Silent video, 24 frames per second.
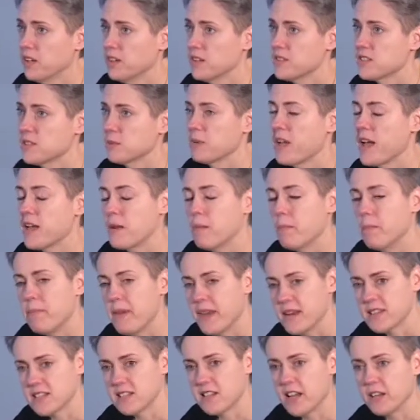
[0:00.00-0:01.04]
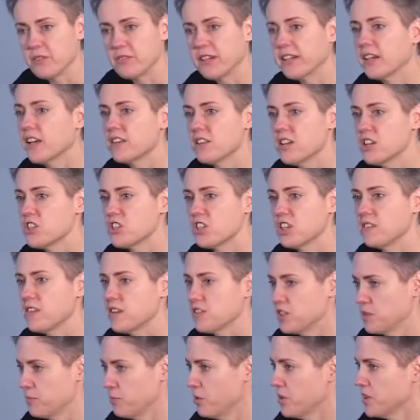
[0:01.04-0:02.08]
some kind of baseline recognition that
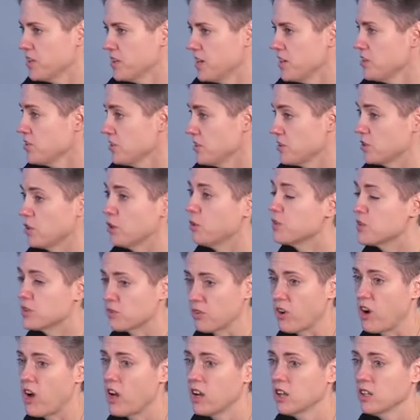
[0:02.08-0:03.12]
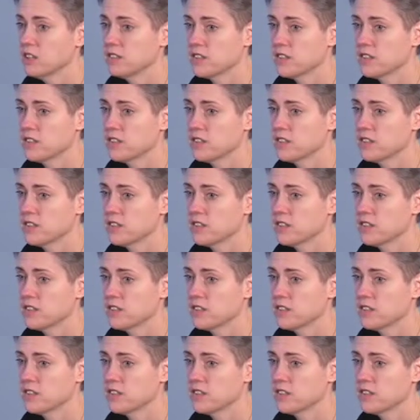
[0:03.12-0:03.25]
subordination is always wrong,